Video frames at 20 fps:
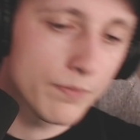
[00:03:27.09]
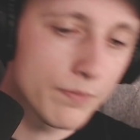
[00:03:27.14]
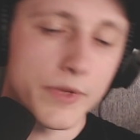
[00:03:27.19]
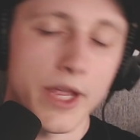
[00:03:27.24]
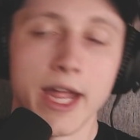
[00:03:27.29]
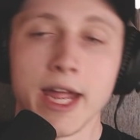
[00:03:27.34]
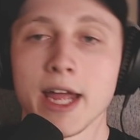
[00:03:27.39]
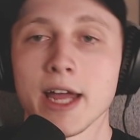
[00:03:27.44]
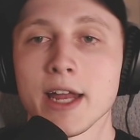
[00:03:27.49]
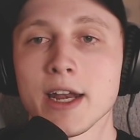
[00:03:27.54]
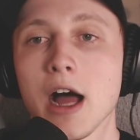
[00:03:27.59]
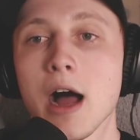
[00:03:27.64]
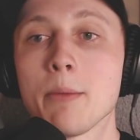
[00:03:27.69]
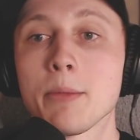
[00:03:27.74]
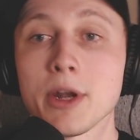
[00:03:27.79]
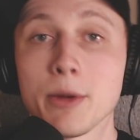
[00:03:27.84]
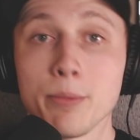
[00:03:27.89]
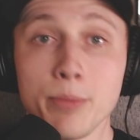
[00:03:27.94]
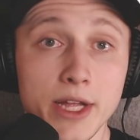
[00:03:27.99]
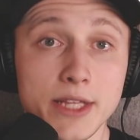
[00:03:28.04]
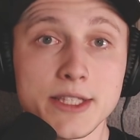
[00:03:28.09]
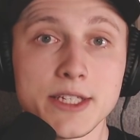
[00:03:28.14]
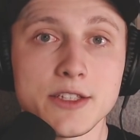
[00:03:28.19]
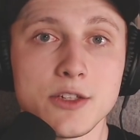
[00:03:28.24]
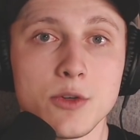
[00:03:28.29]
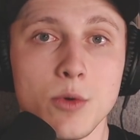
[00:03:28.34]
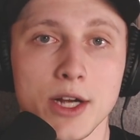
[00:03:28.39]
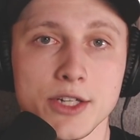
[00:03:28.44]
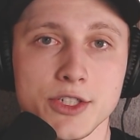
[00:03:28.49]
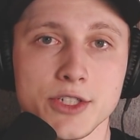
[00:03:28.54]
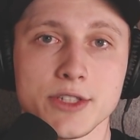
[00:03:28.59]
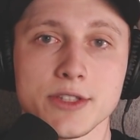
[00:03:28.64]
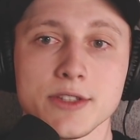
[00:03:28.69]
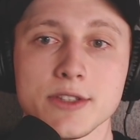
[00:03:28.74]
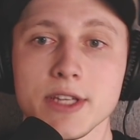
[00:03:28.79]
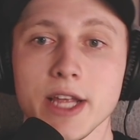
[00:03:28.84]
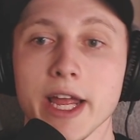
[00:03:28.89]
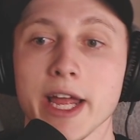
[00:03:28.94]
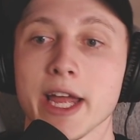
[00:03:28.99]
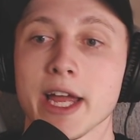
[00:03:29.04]
And I'm going to pick these questions
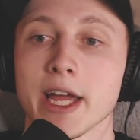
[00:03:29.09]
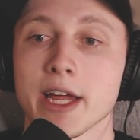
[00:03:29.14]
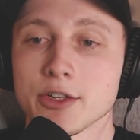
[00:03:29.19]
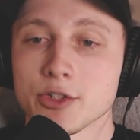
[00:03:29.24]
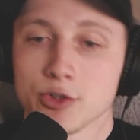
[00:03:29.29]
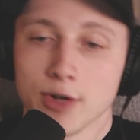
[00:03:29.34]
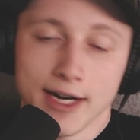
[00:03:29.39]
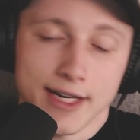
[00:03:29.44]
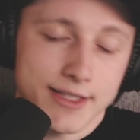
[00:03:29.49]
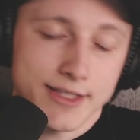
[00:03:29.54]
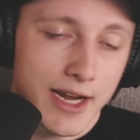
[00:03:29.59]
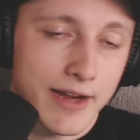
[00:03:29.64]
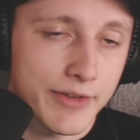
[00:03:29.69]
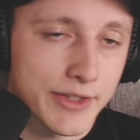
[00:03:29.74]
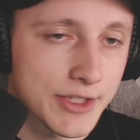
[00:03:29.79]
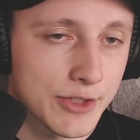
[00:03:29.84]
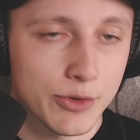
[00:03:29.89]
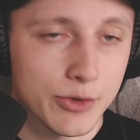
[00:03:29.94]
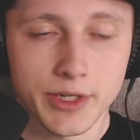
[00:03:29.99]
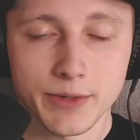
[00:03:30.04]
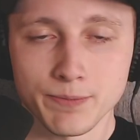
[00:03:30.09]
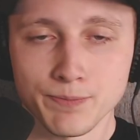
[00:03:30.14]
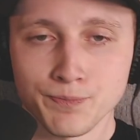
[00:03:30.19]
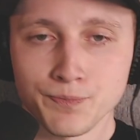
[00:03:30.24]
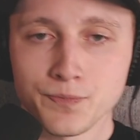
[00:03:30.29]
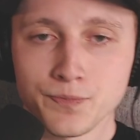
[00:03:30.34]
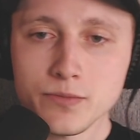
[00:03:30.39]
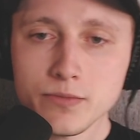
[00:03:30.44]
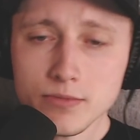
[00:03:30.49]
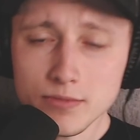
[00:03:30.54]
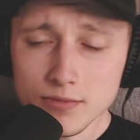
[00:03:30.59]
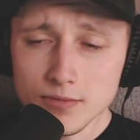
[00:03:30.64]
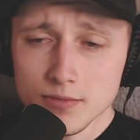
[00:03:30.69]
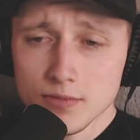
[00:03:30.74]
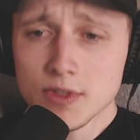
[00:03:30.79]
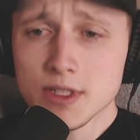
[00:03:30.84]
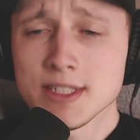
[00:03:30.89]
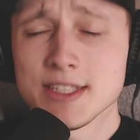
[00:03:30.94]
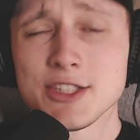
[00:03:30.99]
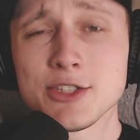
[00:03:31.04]
and try to dive into it,
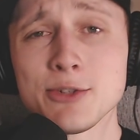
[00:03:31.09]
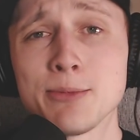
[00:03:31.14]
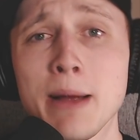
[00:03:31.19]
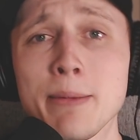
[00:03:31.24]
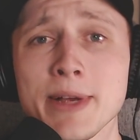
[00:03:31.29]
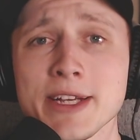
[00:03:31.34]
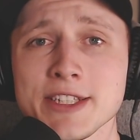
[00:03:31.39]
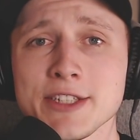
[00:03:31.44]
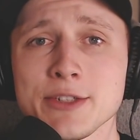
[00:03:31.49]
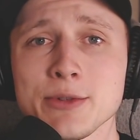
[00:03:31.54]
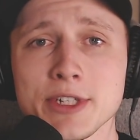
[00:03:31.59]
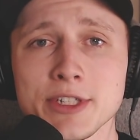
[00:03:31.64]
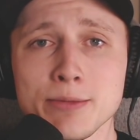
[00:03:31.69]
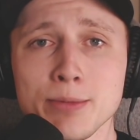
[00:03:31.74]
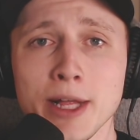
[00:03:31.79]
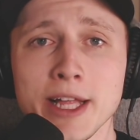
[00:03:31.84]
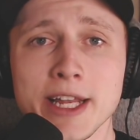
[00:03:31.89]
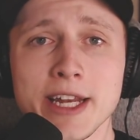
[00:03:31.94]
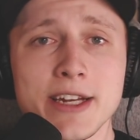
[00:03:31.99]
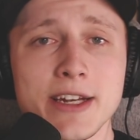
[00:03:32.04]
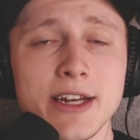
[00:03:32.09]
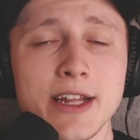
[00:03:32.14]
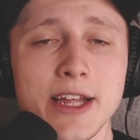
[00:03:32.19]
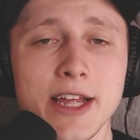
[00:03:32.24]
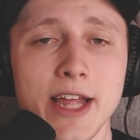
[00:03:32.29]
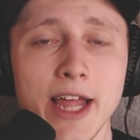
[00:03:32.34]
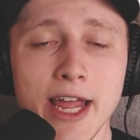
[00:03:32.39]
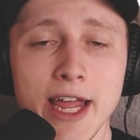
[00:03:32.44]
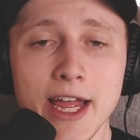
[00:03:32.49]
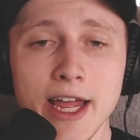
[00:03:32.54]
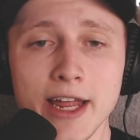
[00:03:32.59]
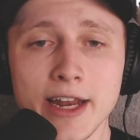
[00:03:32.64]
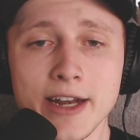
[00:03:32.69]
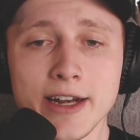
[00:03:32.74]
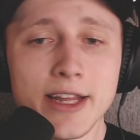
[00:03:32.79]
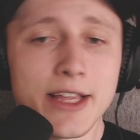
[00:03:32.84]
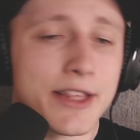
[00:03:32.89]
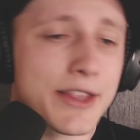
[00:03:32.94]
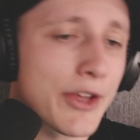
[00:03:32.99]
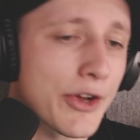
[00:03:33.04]
do my best to explain it. And
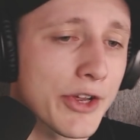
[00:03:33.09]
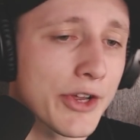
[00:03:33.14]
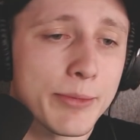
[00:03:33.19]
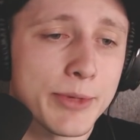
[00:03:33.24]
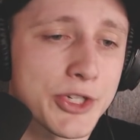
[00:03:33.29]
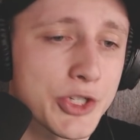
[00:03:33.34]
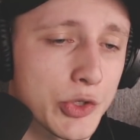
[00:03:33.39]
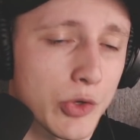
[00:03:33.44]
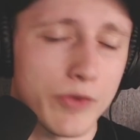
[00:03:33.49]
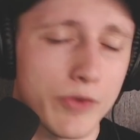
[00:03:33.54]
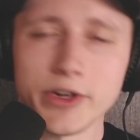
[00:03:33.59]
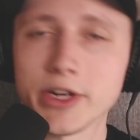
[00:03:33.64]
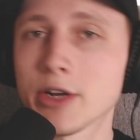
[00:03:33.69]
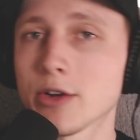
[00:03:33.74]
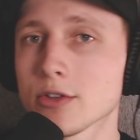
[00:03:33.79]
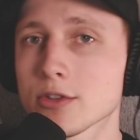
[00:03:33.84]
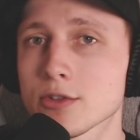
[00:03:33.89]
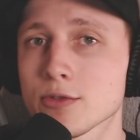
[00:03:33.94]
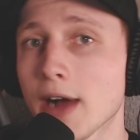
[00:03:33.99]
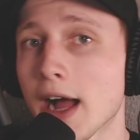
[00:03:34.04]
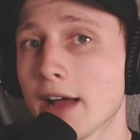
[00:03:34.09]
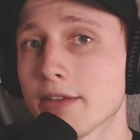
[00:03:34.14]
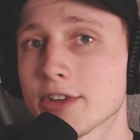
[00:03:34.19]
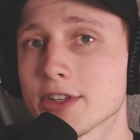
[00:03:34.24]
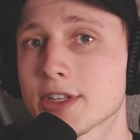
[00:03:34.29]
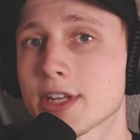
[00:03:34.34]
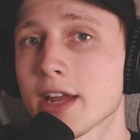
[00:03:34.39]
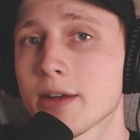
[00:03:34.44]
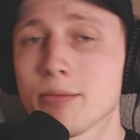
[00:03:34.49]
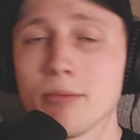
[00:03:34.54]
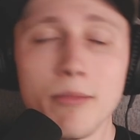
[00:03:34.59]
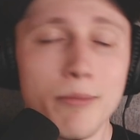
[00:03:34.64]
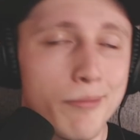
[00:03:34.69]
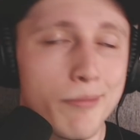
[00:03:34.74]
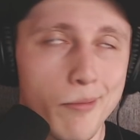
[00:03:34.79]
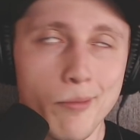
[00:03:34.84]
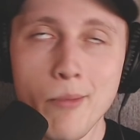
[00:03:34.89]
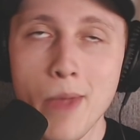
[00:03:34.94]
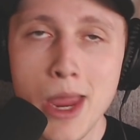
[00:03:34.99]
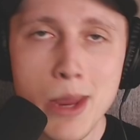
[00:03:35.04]
they're going to be short videos, 5 to 10,
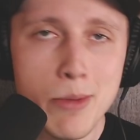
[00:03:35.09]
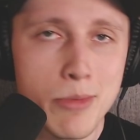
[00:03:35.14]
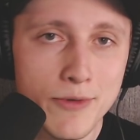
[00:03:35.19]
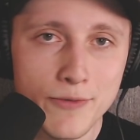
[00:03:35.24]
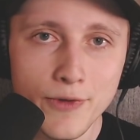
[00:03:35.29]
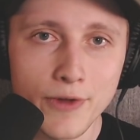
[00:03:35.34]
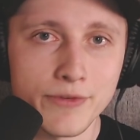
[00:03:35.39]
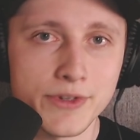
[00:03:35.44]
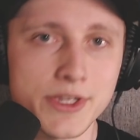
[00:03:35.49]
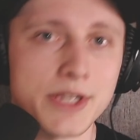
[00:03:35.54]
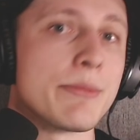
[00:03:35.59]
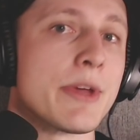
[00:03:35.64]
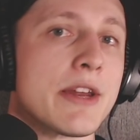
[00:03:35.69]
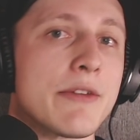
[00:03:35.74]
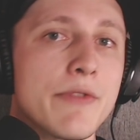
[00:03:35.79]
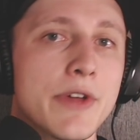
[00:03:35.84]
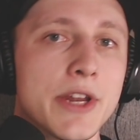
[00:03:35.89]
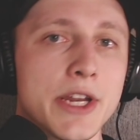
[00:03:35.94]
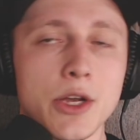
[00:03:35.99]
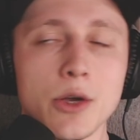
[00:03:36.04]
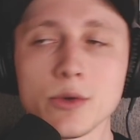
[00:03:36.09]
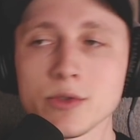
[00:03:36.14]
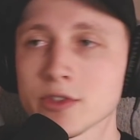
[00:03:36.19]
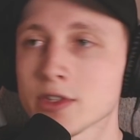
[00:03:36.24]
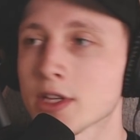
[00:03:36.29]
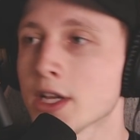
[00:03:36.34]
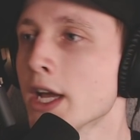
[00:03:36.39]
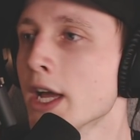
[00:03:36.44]
maybe 15-minute videos